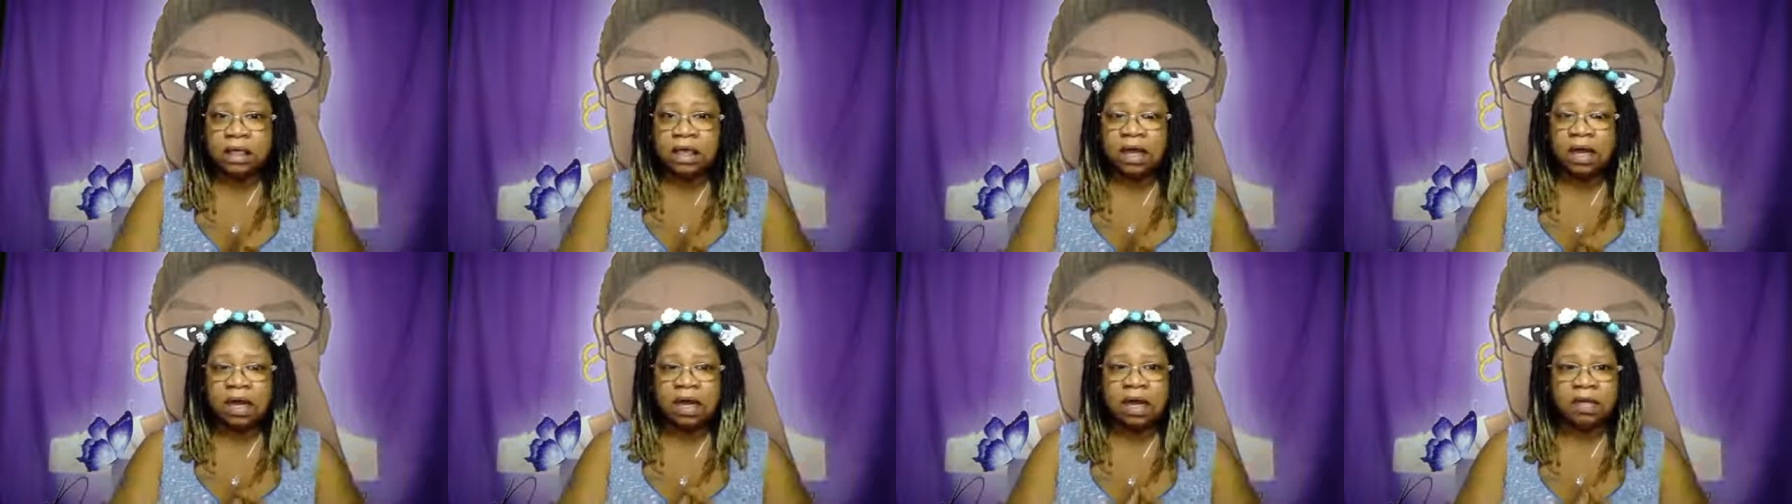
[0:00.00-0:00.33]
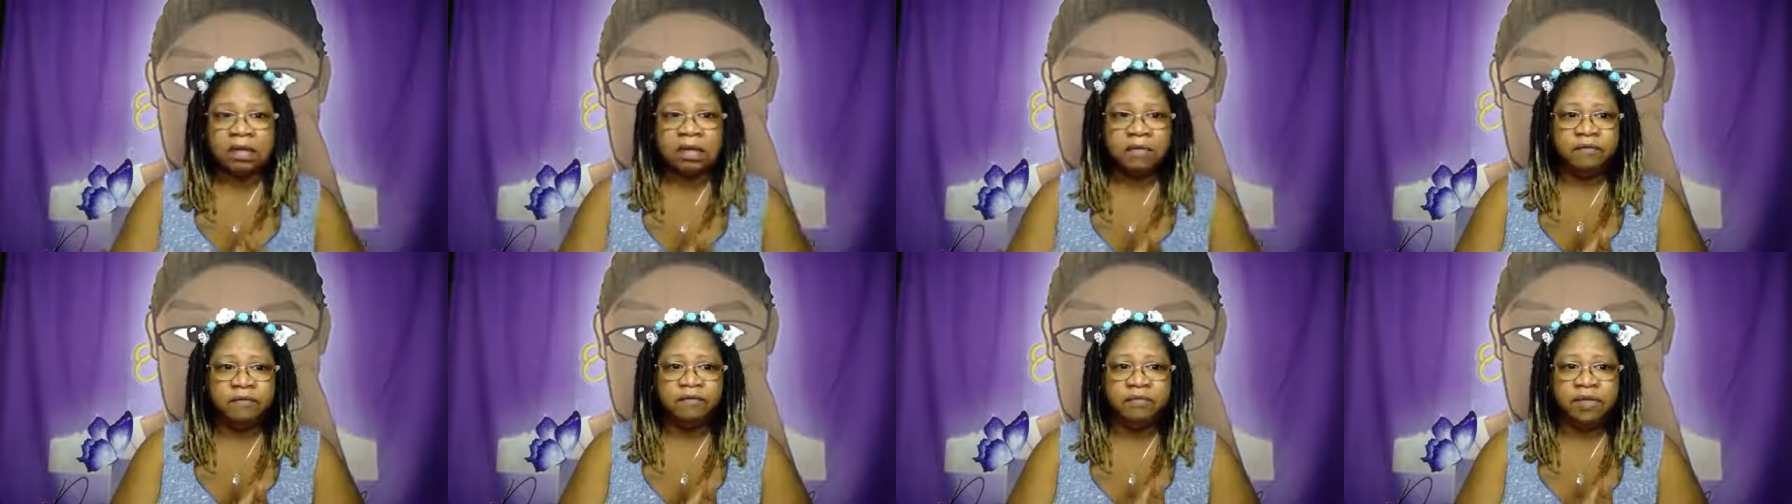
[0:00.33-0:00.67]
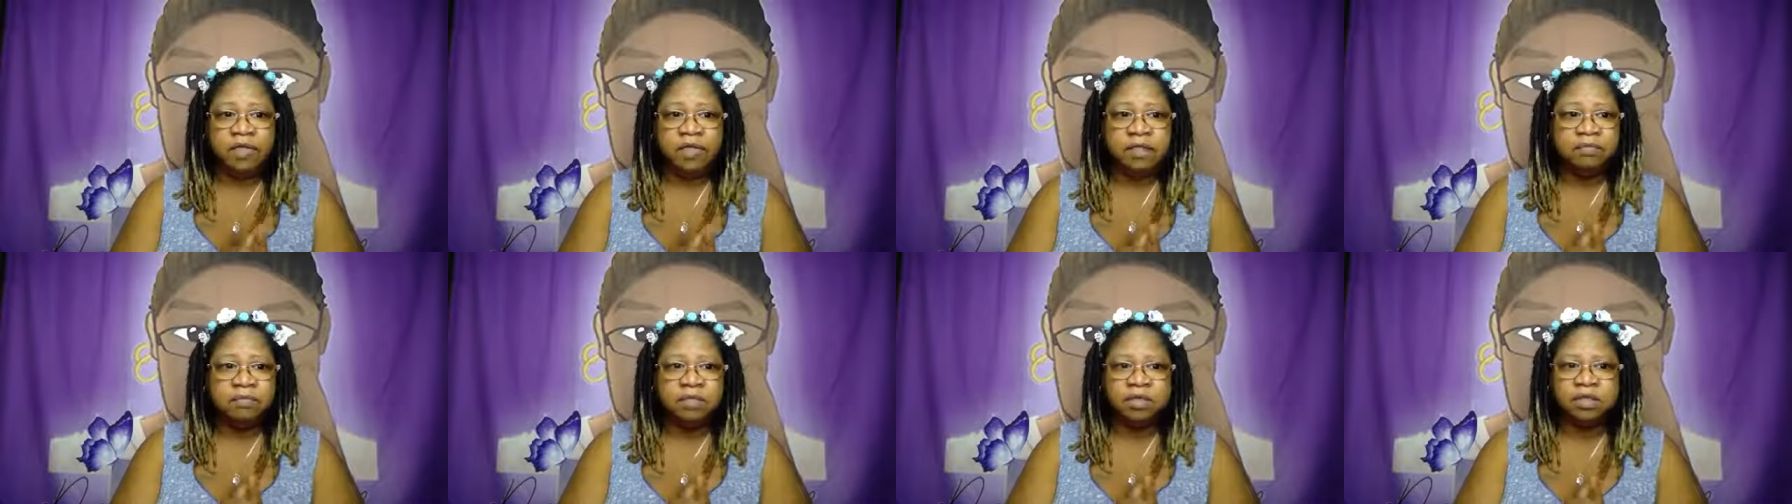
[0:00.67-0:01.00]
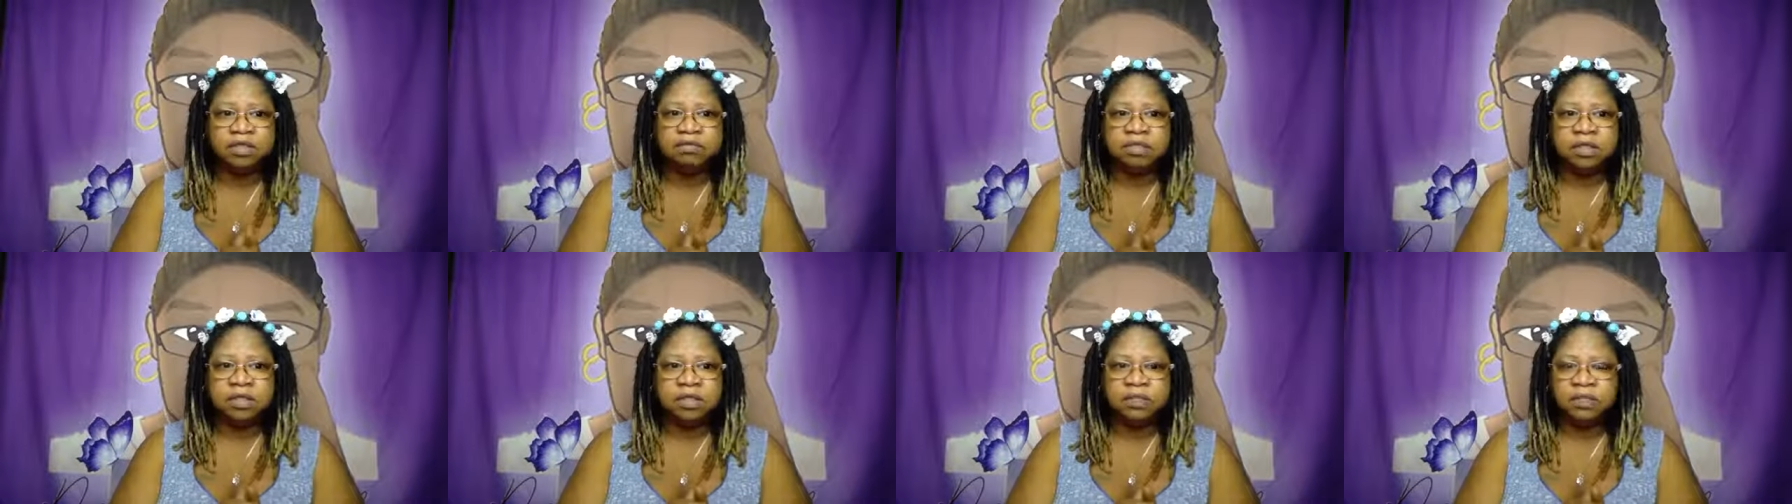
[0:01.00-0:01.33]
The
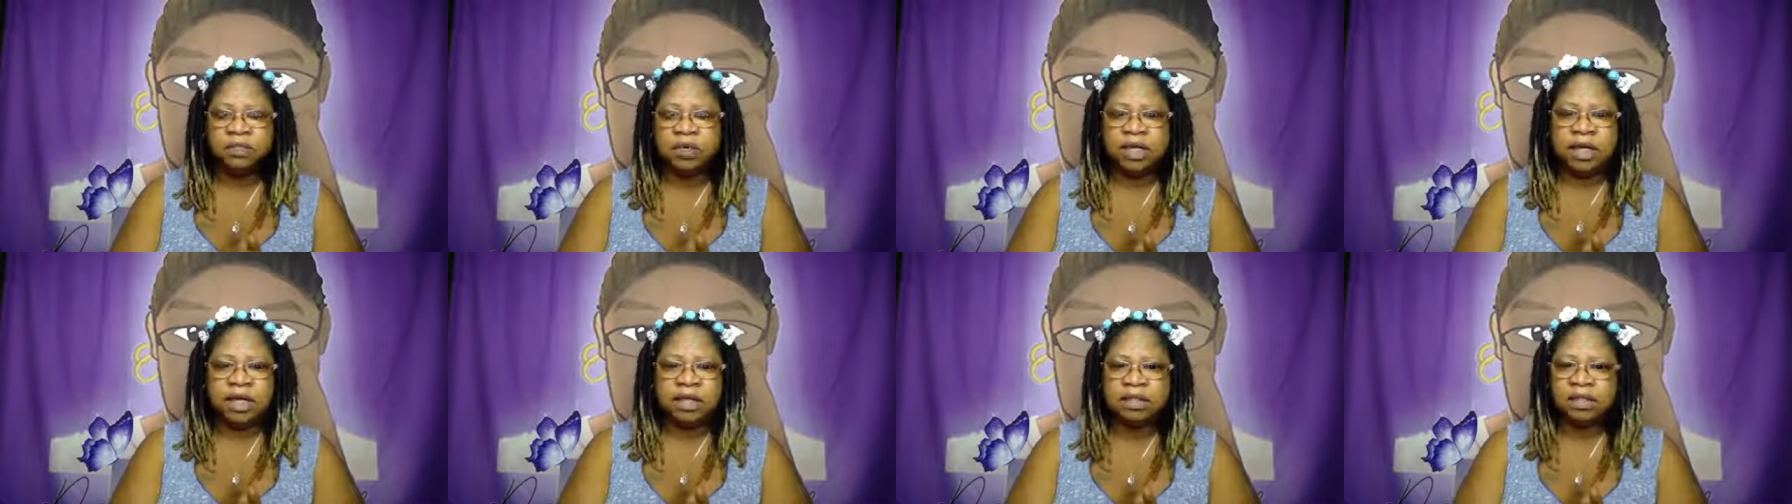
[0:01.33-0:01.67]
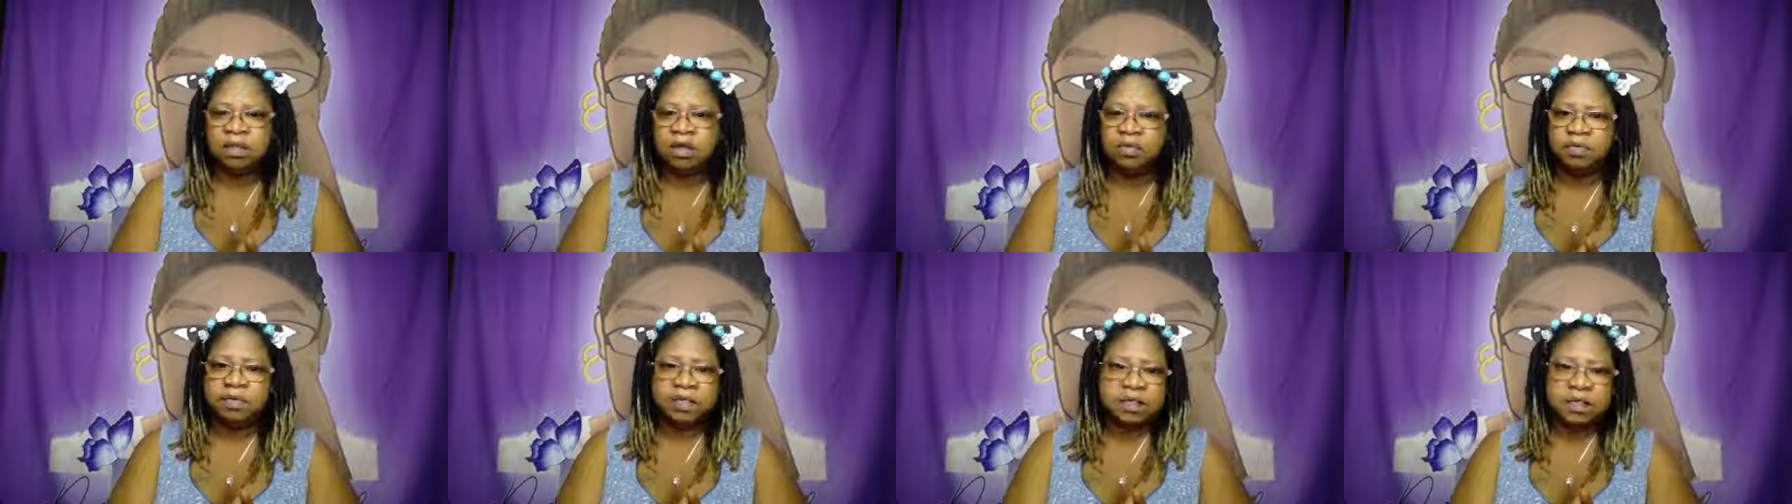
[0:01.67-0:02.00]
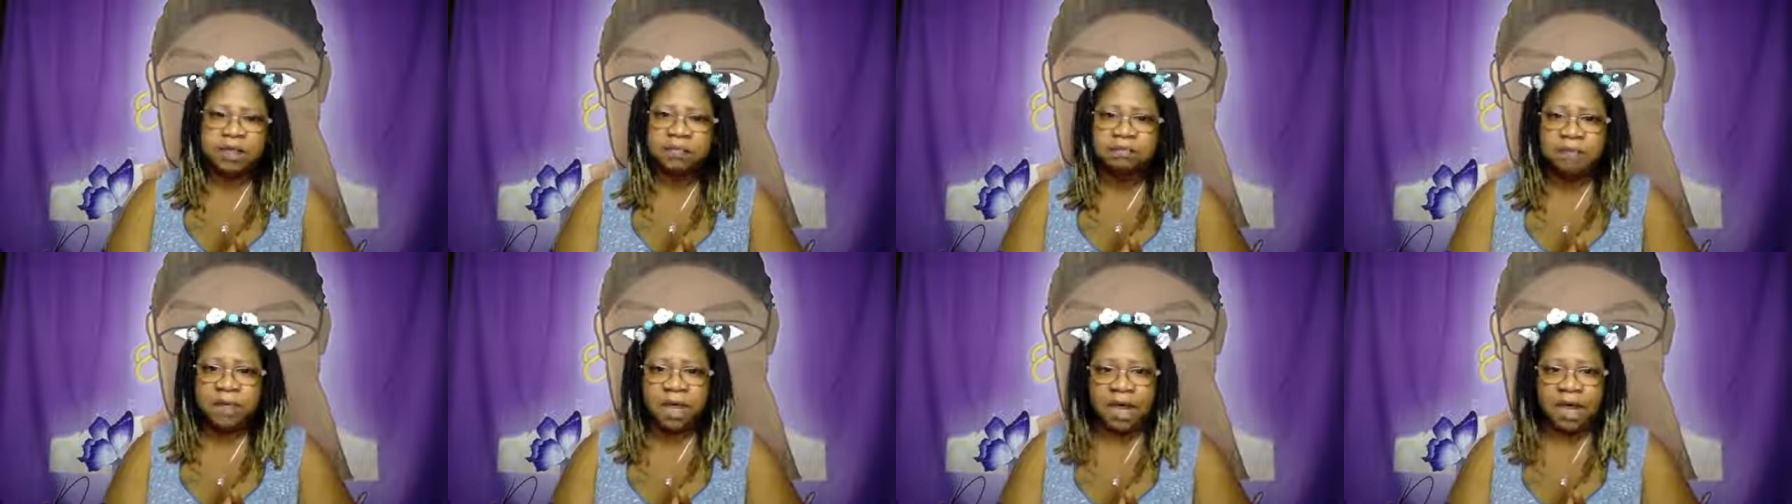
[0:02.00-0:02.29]
most recent one I saw was in